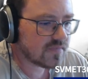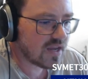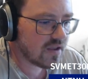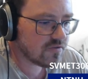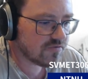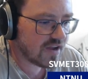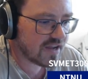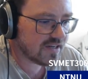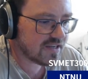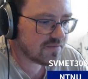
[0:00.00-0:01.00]
And
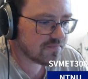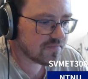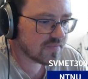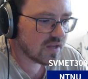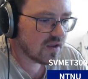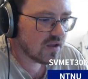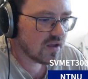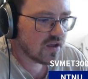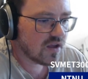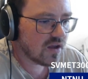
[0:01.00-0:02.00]
finally,
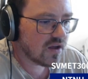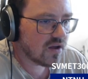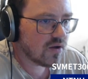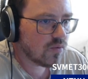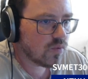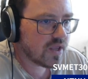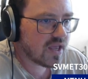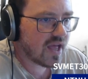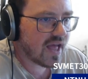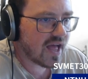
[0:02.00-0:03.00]

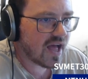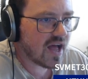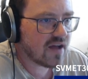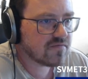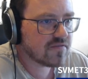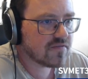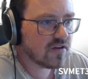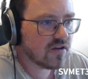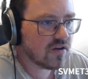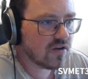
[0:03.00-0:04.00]
we have
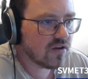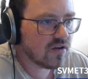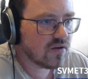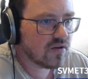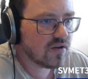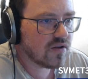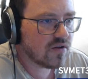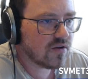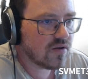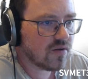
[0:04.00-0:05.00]

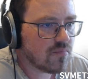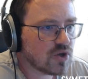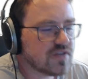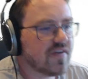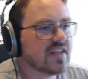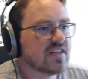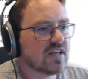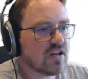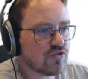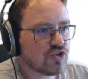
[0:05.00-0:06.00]

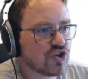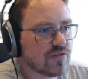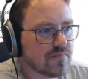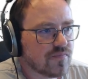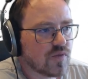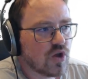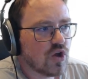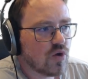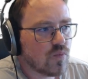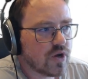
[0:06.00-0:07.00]
motivating literature,
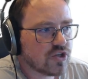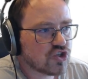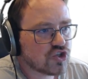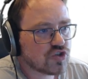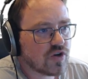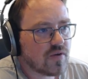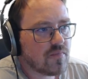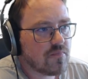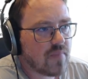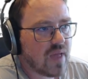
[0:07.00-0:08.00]
which
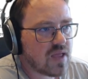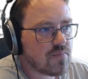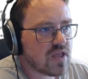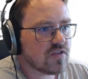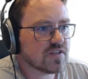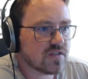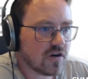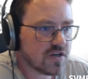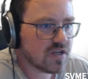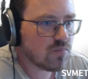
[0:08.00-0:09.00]
may be the
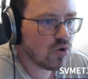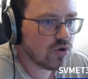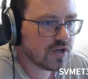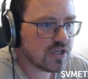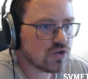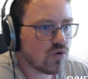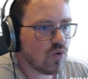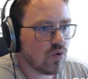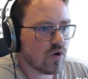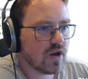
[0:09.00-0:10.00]
starting point
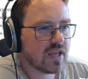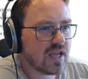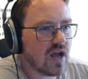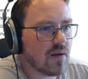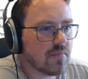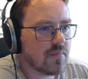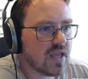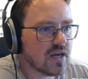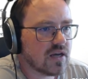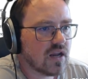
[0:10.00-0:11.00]
or come
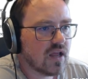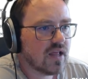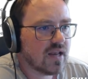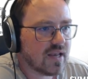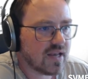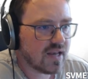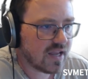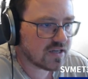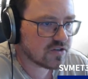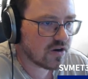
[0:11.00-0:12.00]
in
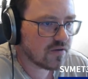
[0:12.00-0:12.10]
later.